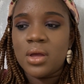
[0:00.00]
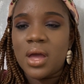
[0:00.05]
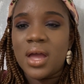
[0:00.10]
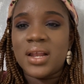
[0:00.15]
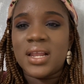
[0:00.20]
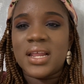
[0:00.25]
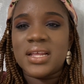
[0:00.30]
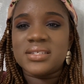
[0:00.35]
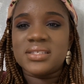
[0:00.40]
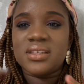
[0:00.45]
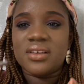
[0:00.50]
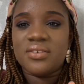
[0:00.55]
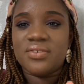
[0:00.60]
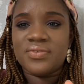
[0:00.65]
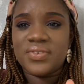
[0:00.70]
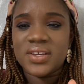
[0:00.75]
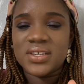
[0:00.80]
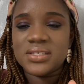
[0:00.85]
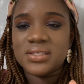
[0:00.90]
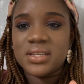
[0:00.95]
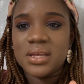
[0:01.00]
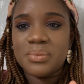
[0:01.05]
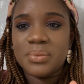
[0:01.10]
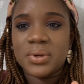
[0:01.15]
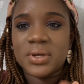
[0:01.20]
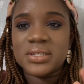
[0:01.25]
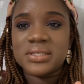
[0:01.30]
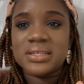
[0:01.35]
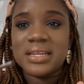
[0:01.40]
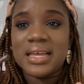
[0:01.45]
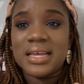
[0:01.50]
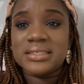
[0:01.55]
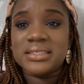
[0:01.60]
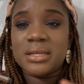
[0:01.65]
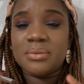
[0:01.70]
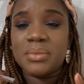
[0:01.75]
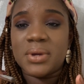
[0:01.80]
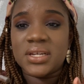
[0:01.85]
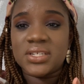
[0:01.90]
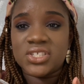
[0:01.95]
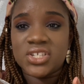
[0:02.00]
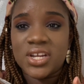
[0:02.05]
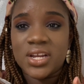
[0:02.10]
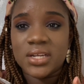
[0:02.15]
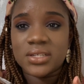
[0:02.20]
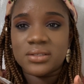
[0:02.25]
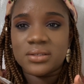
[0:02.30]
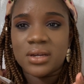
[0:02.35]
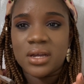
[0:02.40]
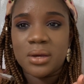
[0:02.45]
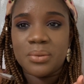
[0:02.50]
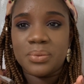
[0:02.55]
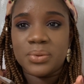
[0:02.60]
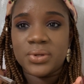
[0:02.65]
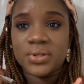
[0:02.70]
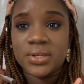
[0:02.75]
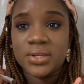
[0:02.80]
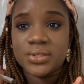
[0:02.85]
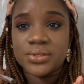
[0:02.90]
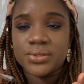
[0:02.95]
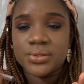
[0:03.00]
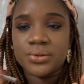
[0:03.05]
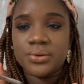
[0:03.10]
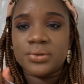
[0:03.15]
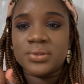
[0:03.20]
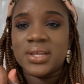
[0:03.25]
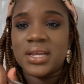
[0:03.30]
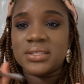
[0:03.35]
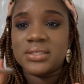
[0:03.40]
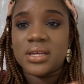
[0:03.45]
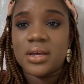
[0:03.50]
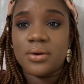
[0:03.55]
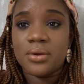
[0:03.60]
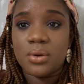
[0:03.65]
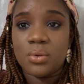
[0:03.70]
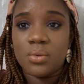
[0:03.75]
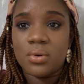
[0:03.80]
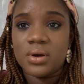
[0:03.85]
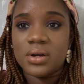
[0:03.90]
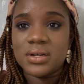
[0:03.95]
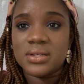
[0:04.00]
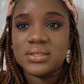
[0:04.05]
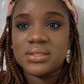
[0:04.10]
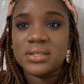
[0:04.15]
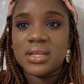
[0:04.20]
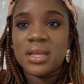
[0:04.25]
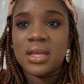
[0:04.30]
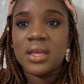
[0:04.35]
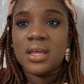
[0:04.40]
unless they fixed it, because last time I checked a couple of years ago, that's how it was.